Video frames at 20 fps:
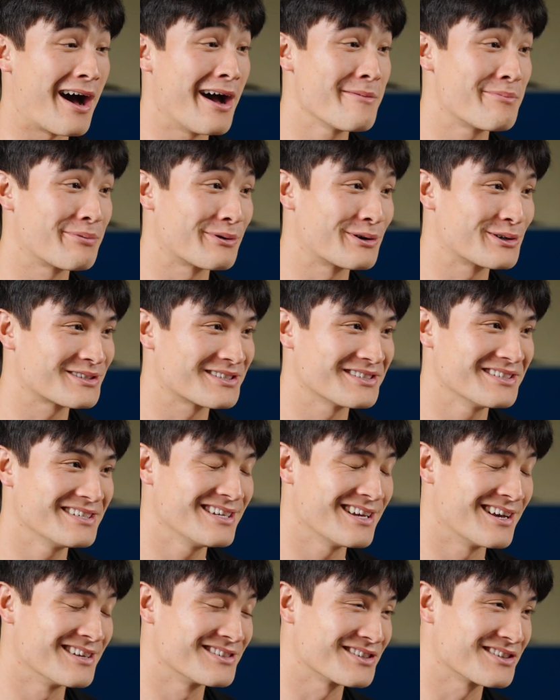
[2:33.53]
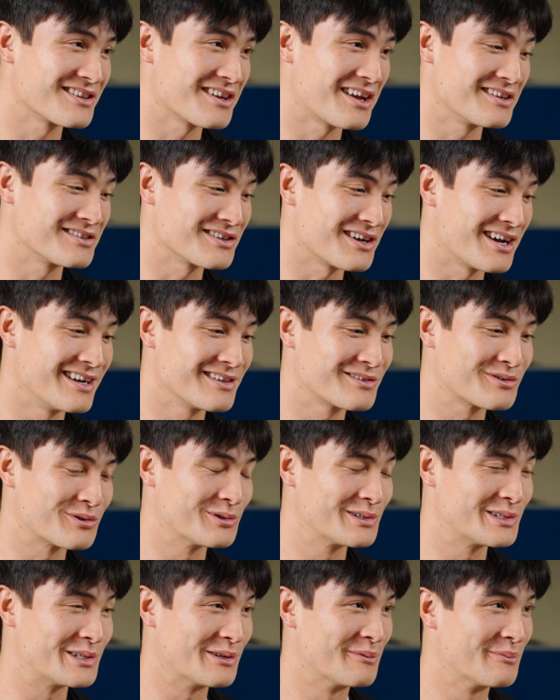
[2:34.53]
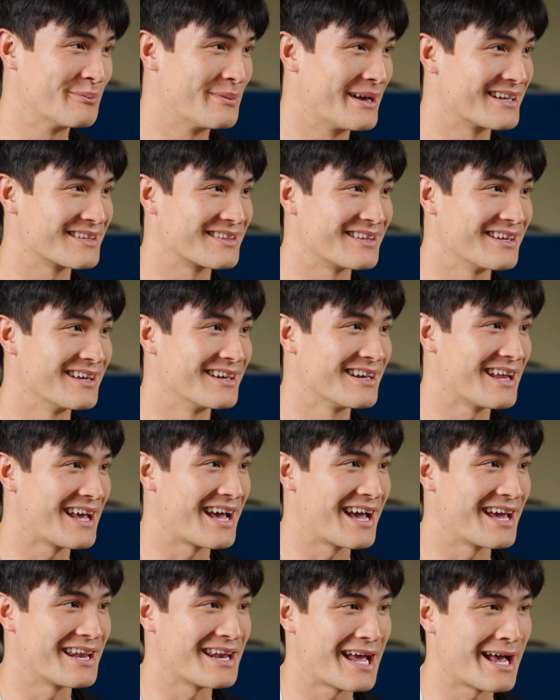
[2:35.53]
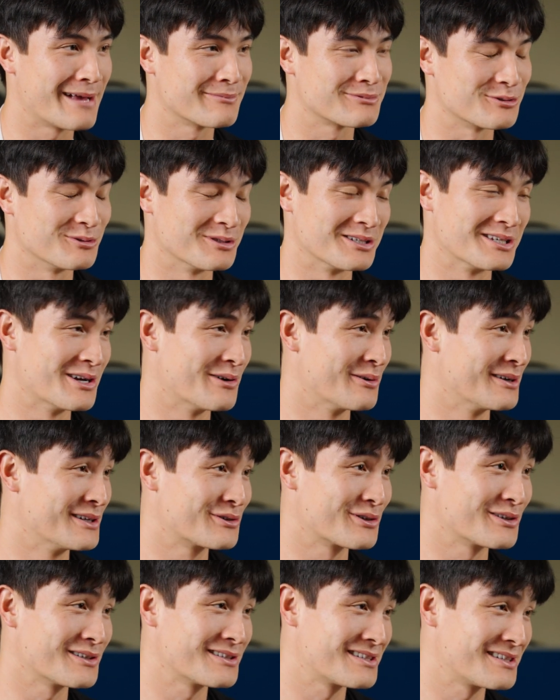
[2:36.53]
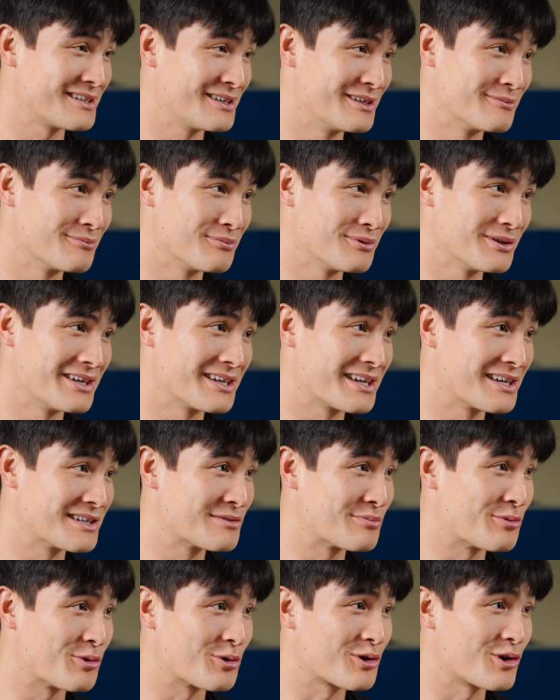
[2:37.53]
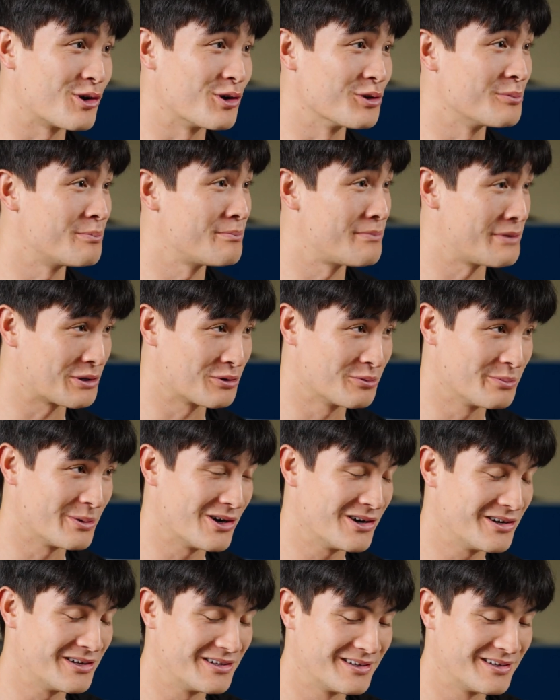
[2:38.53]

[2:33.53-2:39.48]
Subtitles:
I personally, as a high school student back then, had absolutely no interest in playing a sport called pickleball.